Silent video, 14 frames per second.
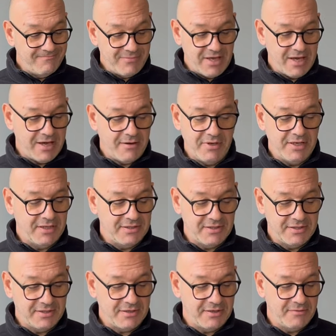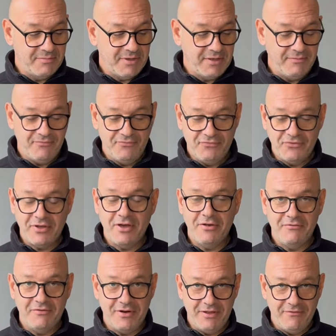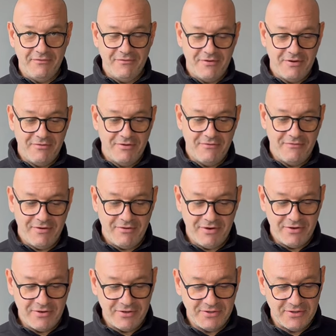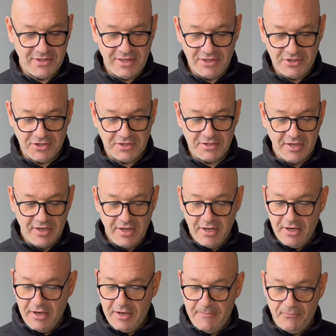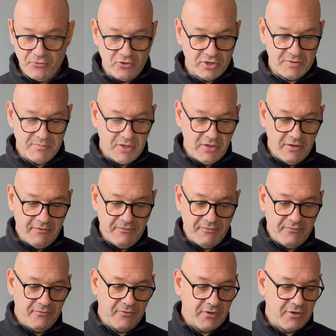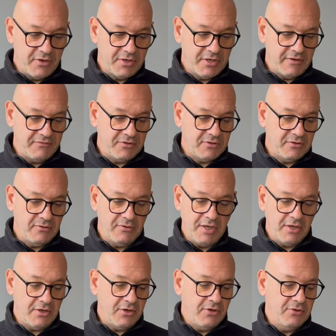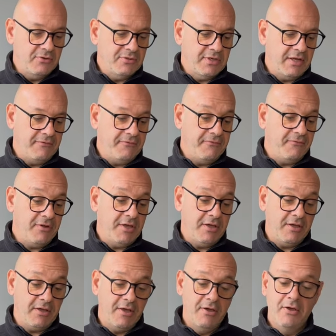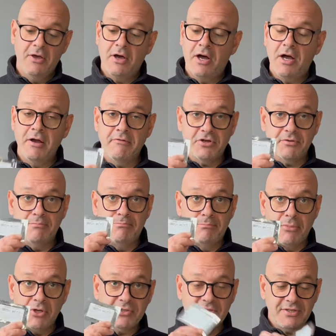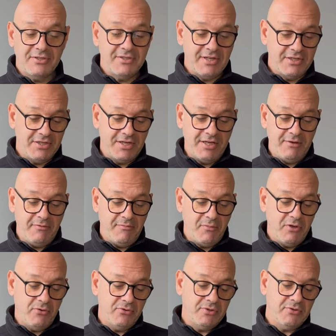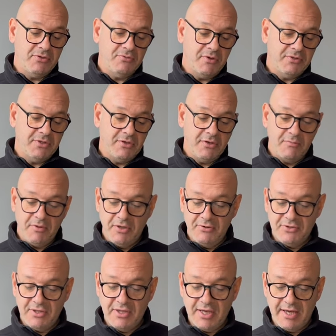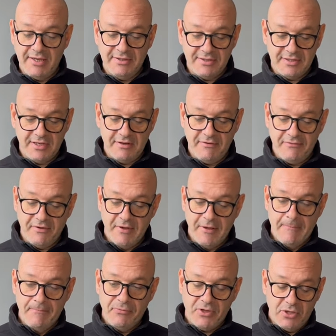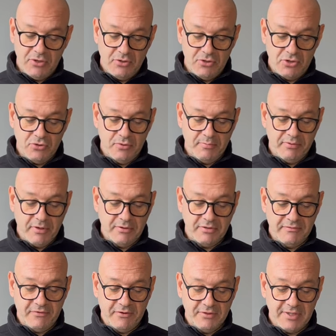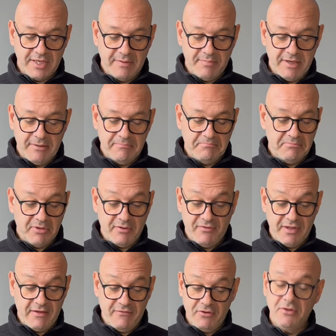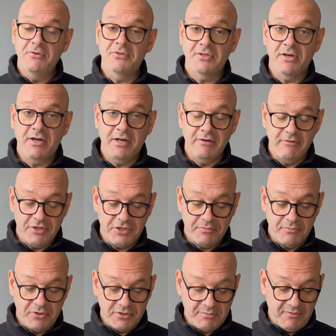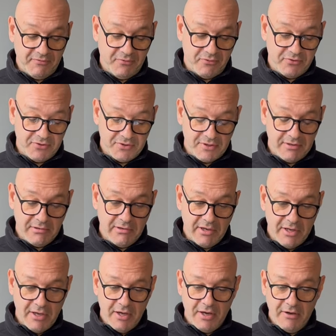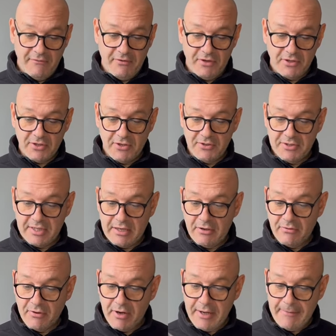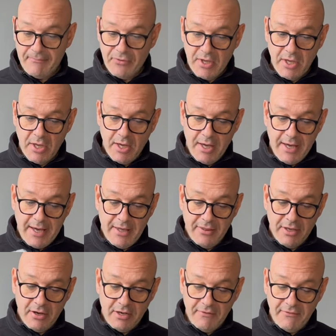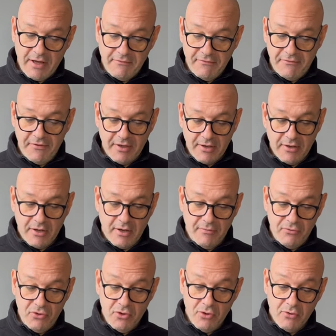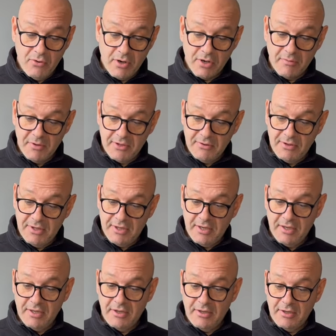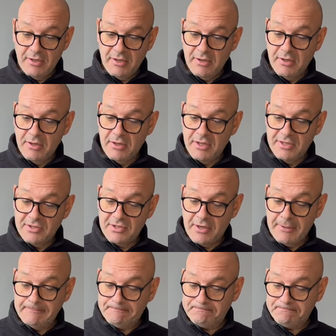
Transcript: yeah, I mean, this is going to be hopefully very, very nice and delicious. Um, Crossmyloof, kind enough to include a free Irish moss sachet with my order as well. So I'm going to be using that instead of the usual Protafloc tablet. I've never used Irish moss before, so hopefully it turns out all right. And the only other thing I'm new I'm going to be doing this time